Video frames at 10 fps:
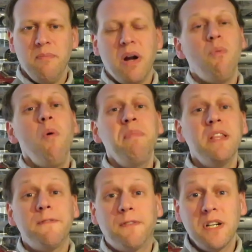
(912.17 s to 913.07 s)
But it won't be
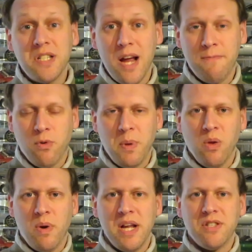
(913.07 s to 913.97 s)
the first time
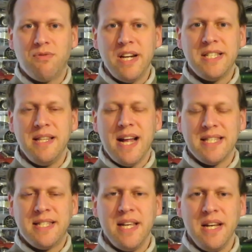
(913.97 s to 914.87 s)
Formula One has raced in
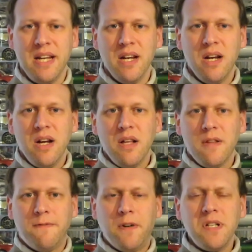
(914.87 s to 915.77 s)
that city.
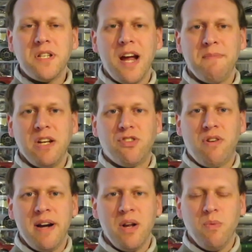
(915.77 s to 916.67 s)
The first time they
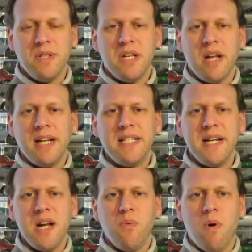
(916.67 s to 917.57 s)
tried it was in
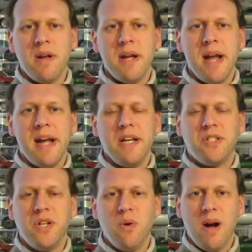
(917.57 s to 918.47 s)
1981 and
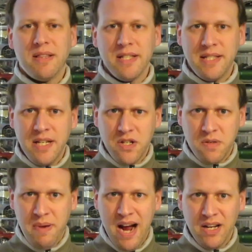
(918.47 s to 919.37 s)
82 at the
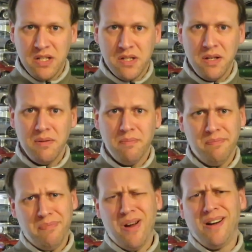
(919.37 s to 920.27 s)
Caesars Palace
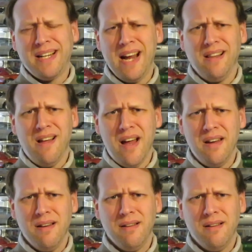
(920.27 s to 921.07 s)
parking lot.